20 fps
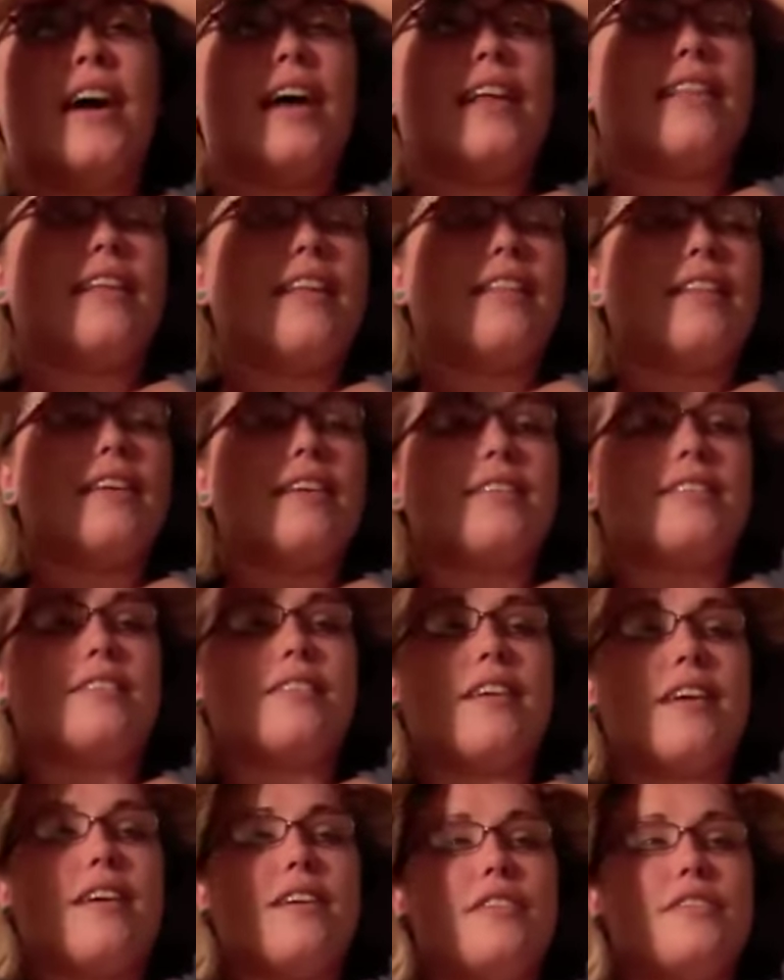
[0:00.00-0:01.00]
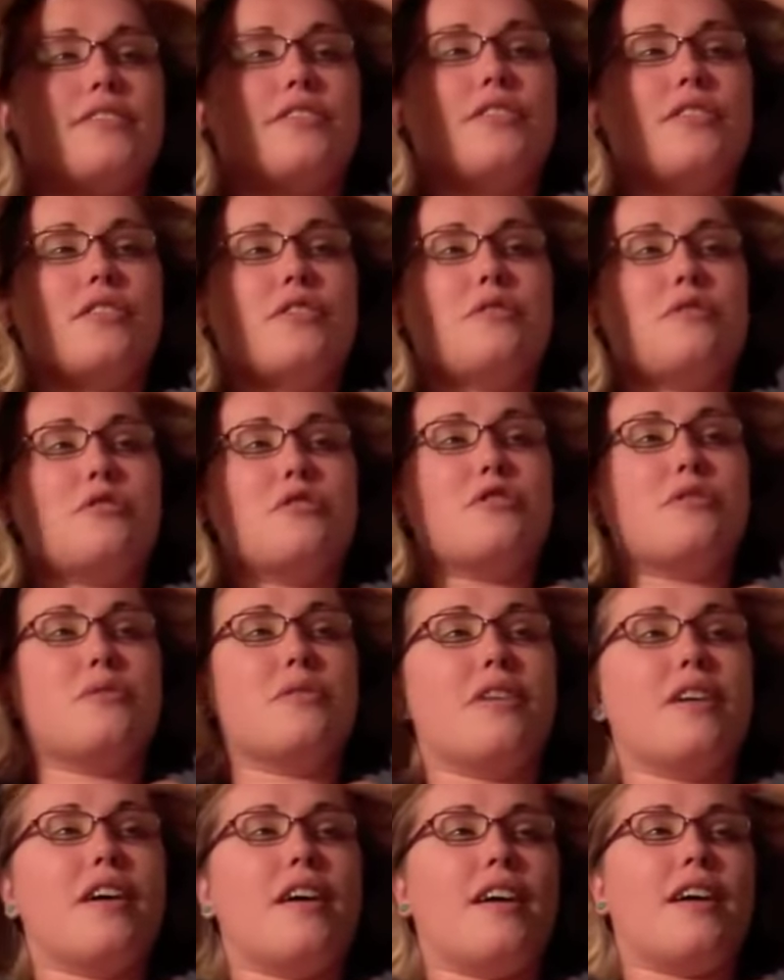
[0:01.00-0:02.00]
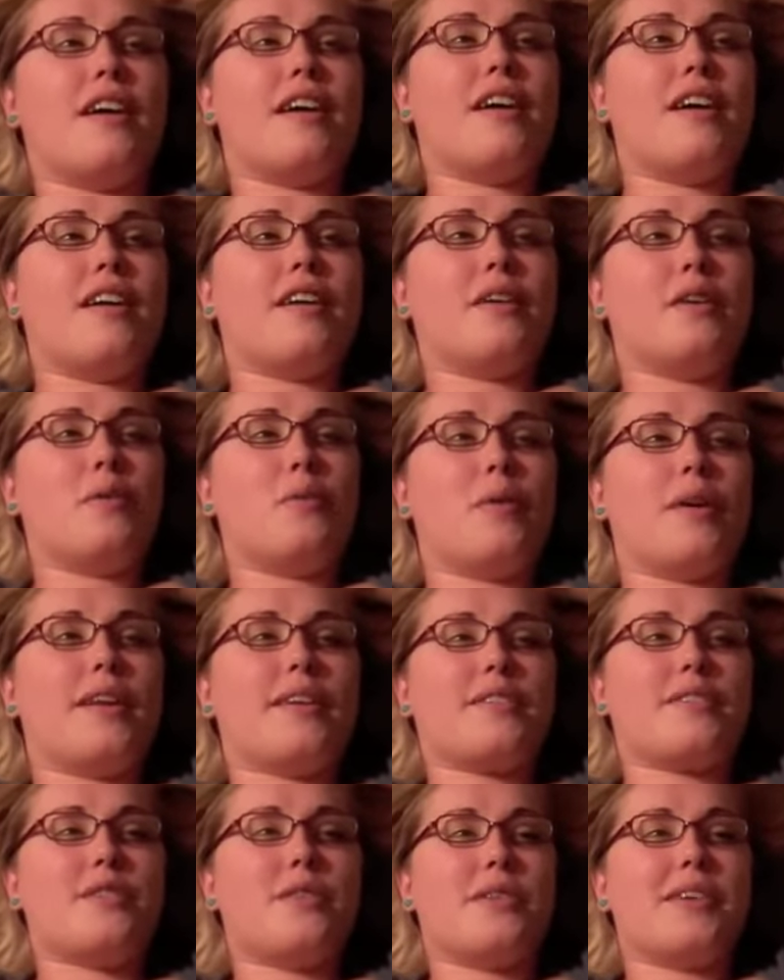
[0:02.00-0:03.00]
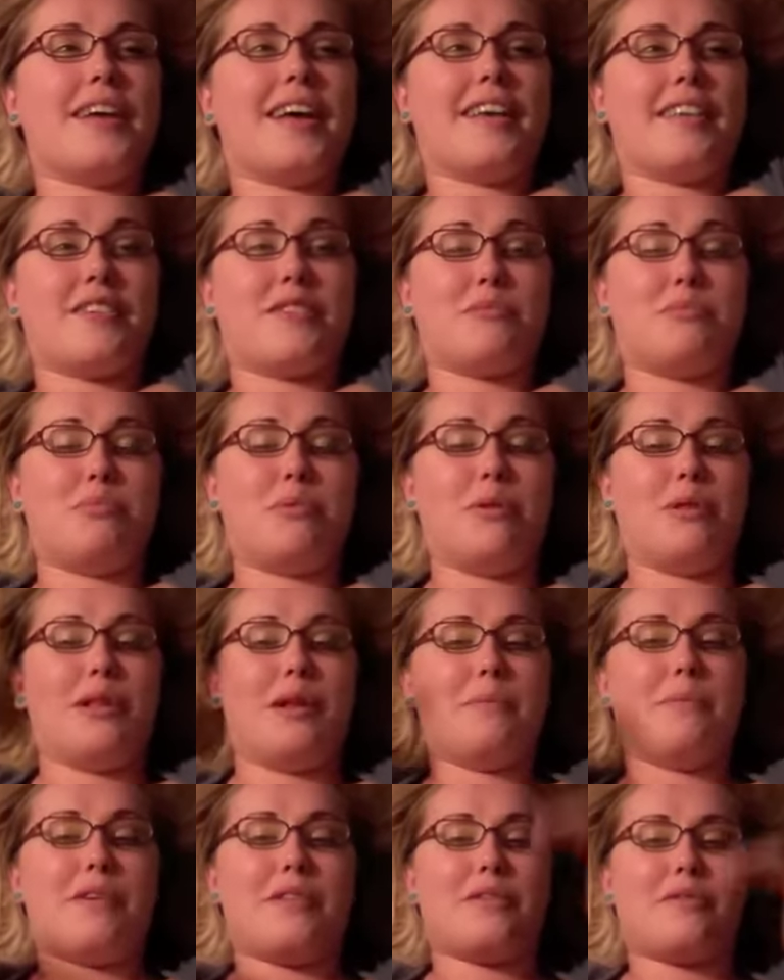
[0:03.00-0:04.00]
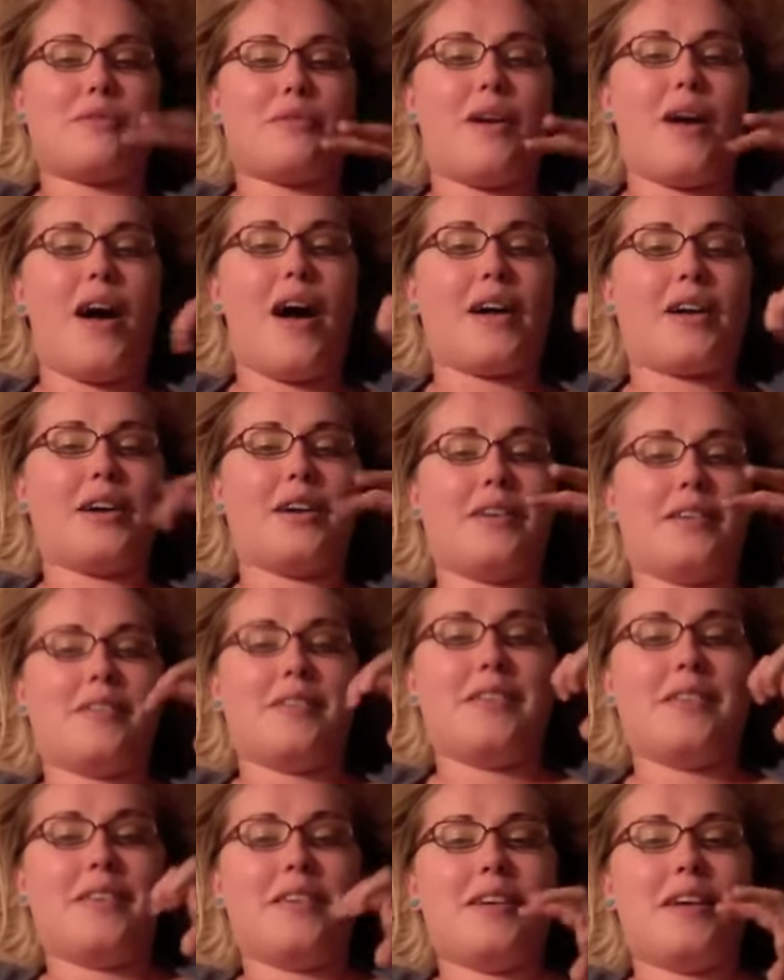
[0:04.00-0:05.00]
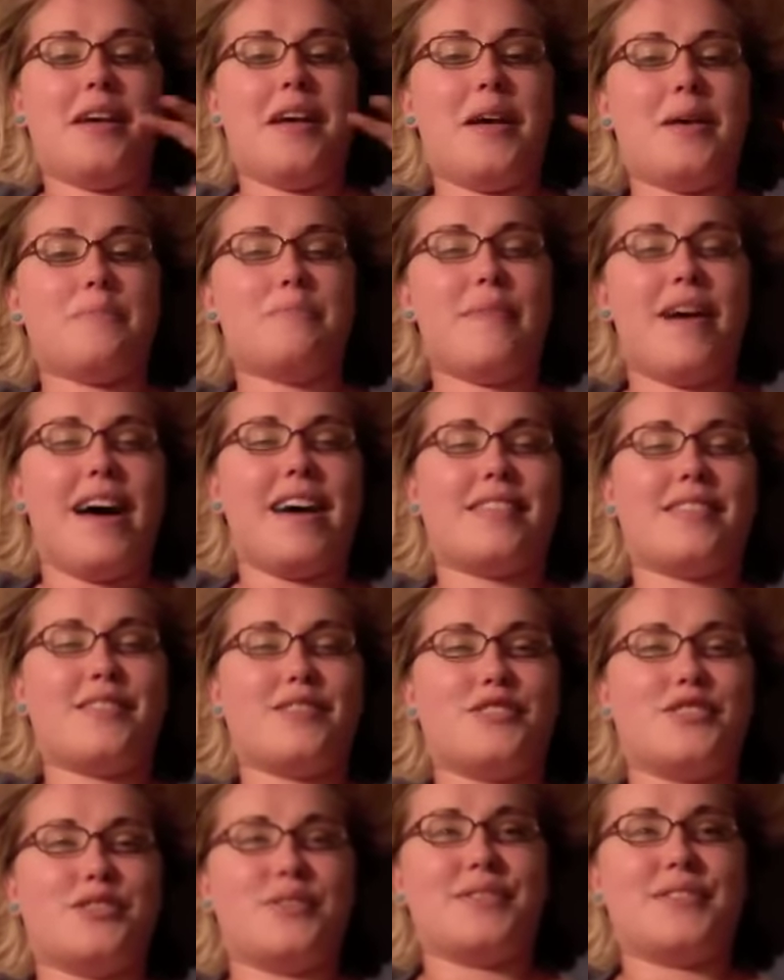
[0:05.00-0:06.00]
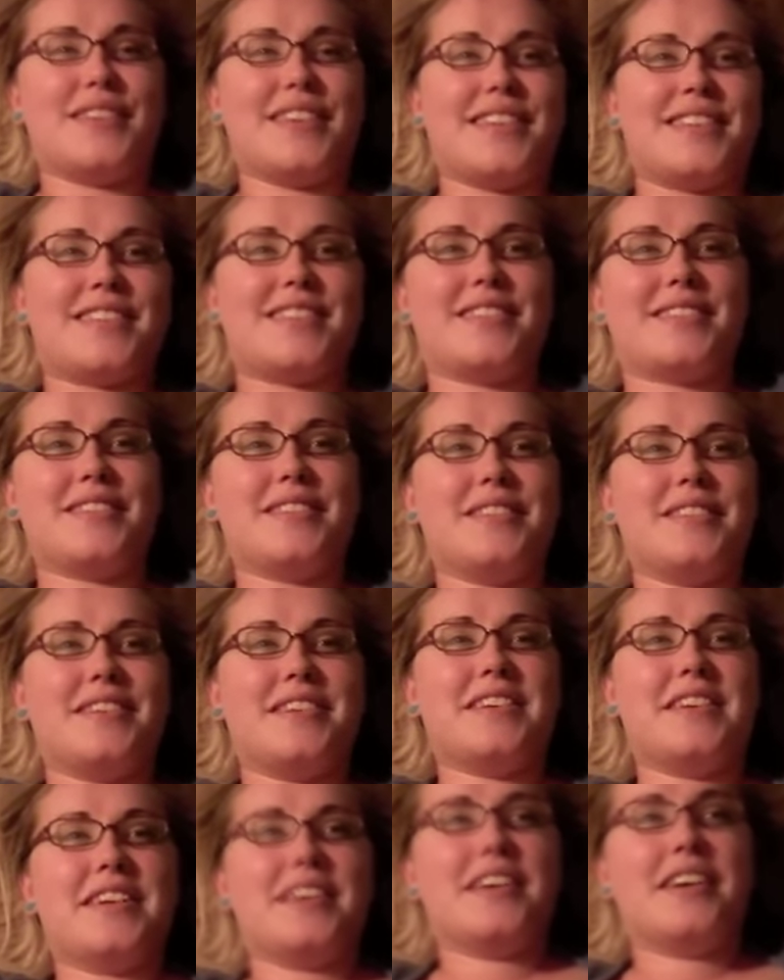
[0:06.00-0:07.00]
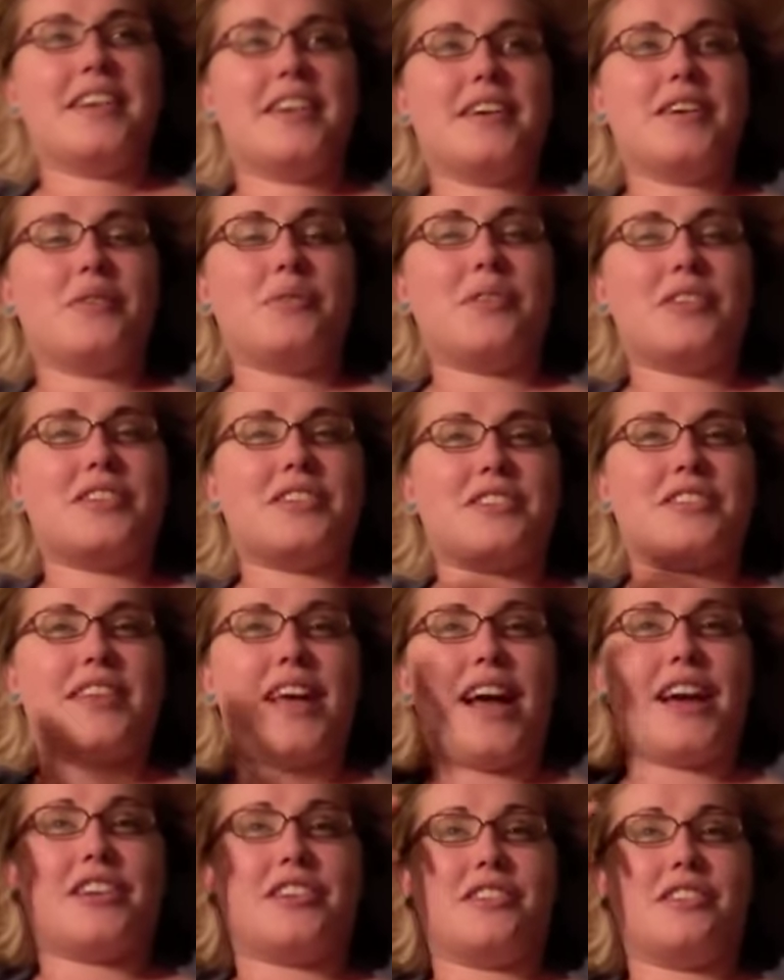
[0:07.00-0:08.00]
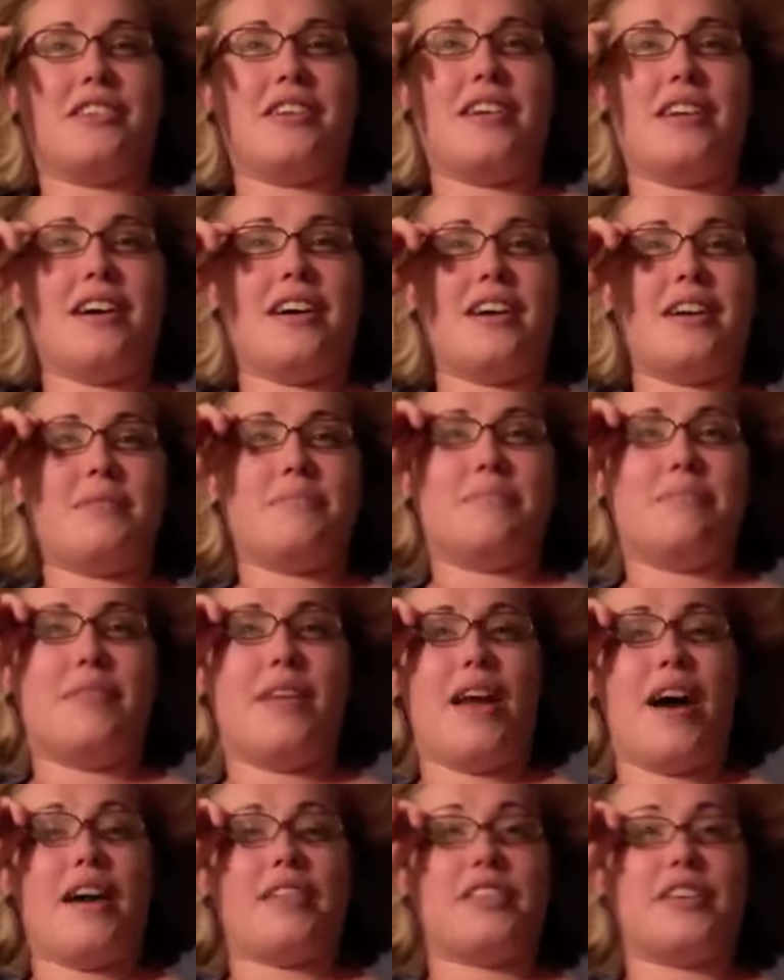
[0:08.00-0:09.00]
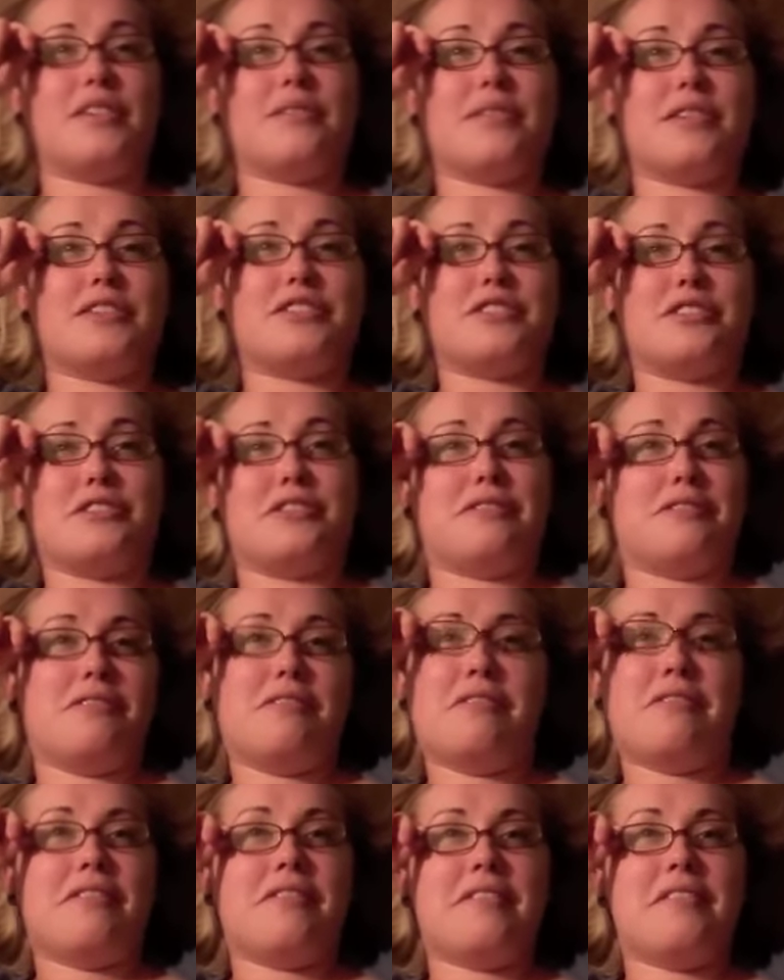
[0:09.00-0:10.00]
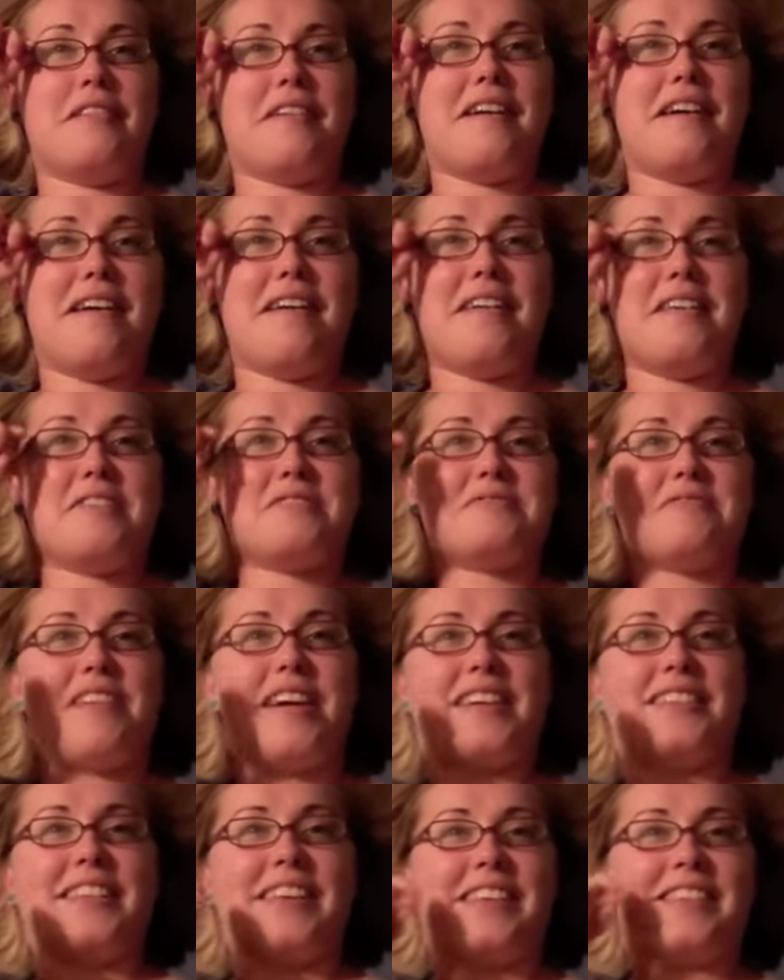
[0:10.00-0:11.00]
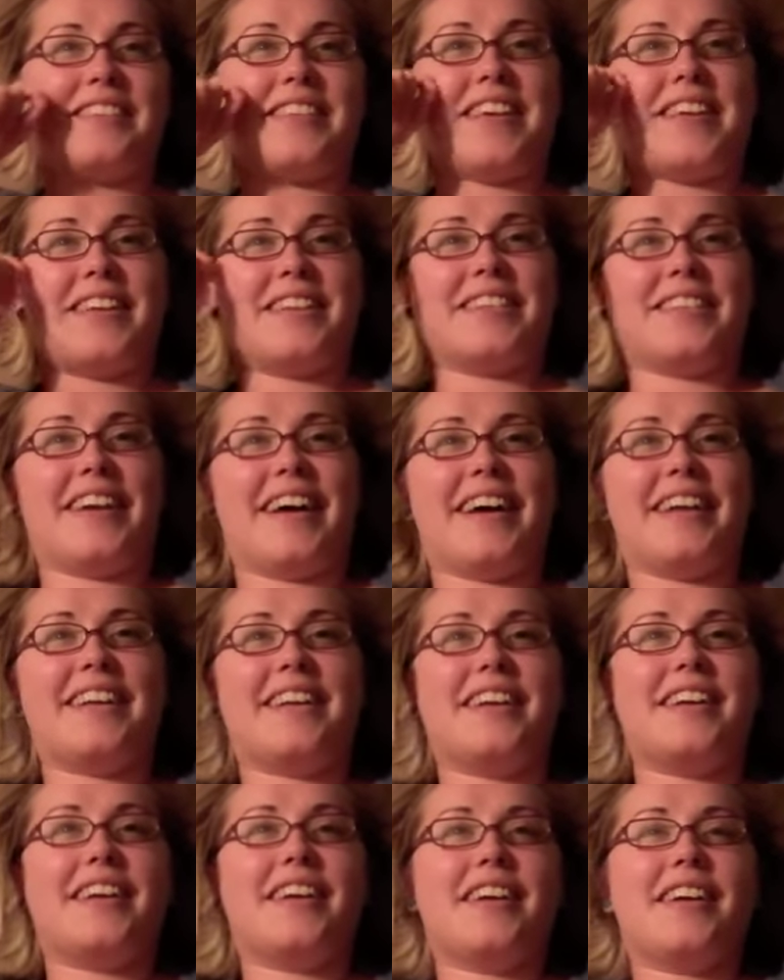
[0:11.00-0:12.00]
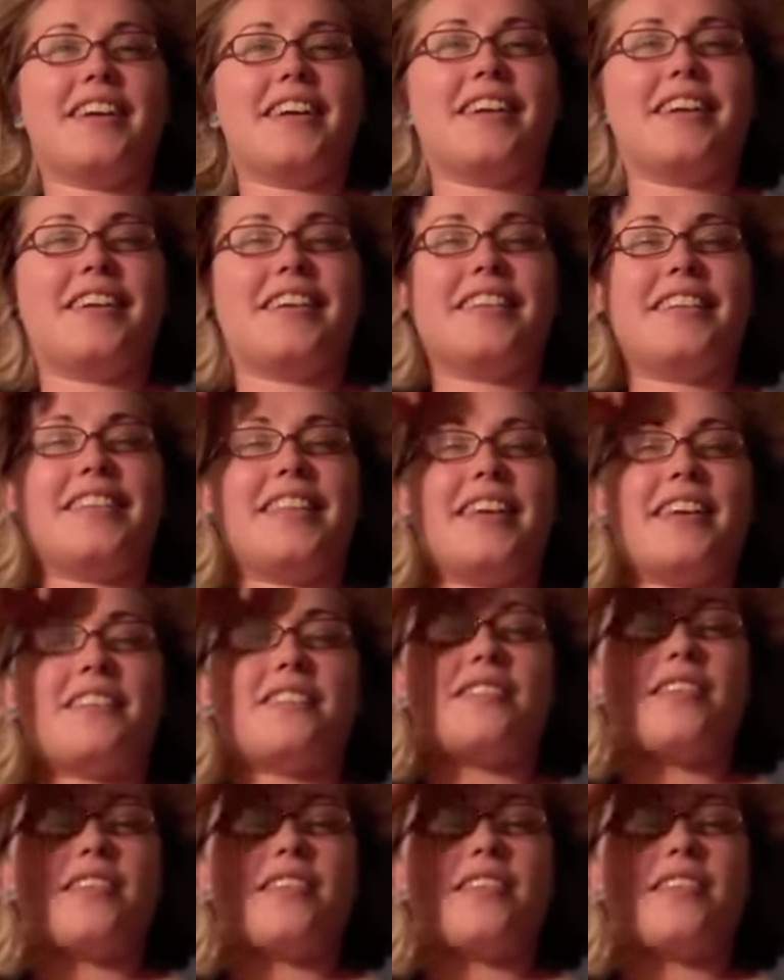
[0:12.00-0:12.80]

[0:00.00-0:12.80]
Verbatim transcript: and then they sail to uh, what is known as Plymouth Rock, Massachusetts, which is actually um, not the original rock they settled on. They